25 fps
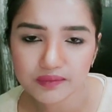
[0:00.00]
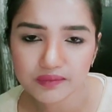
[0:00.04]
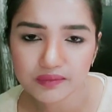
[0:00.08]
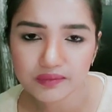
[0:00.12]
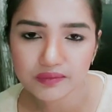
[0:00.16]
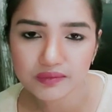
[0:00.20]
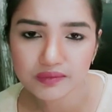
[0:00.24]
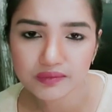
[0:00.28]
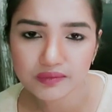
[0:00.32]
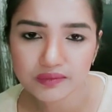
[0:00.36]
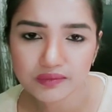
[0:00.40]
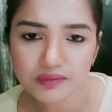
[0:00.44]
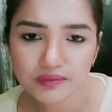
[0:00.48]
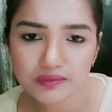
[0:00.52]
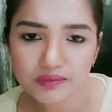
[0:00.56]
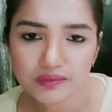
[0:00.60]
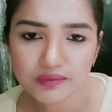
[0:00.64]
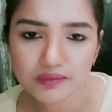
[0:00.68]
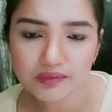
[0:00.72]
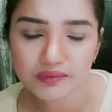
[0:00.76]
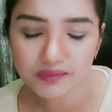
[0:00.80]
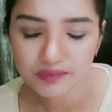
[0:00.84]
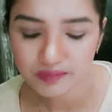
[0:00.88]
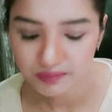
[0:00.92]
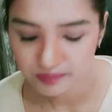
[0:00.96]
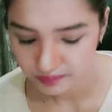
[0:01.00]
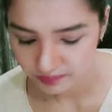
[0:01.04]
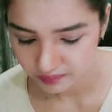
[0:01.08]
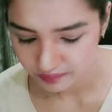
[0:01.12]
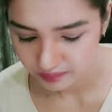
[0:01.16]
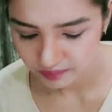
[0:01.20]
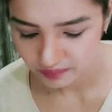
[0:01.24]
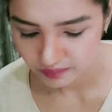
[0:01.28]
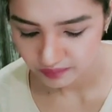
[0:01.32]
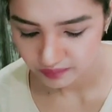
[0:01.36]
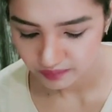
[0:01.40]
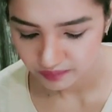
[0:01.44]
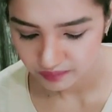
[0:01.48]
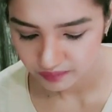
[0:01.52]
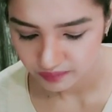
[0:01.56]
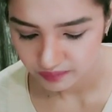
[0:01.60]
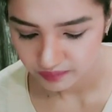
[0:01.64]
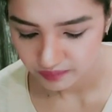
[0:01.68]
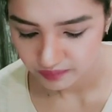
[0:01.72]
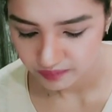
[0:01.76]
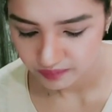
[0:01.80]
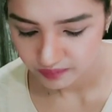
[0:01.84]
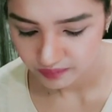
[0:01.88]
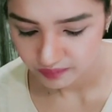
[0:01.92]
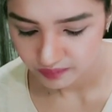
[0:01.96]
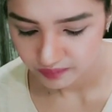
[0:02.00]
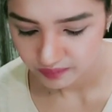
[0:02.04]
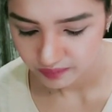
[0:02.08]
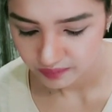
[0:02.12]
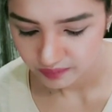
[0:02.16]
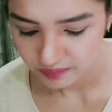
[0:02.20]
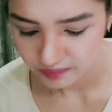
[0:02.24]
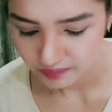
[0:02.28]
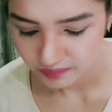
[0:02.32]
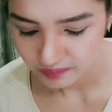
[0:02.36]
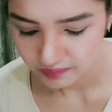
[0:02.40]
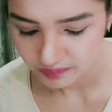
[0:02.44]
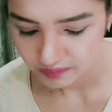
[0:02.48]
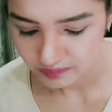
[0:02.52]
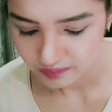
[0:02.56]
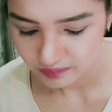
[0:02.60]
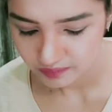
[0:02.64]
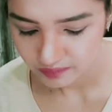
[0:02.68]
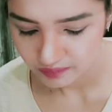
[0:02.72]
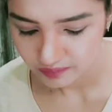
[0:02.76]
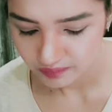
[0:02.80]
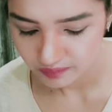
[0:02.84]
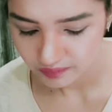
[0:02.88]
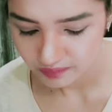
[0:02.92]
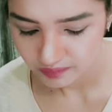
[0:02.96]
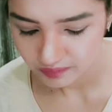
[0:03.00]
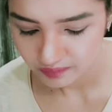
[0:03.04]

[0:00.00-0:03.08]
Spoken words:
No one is speaking in this clip.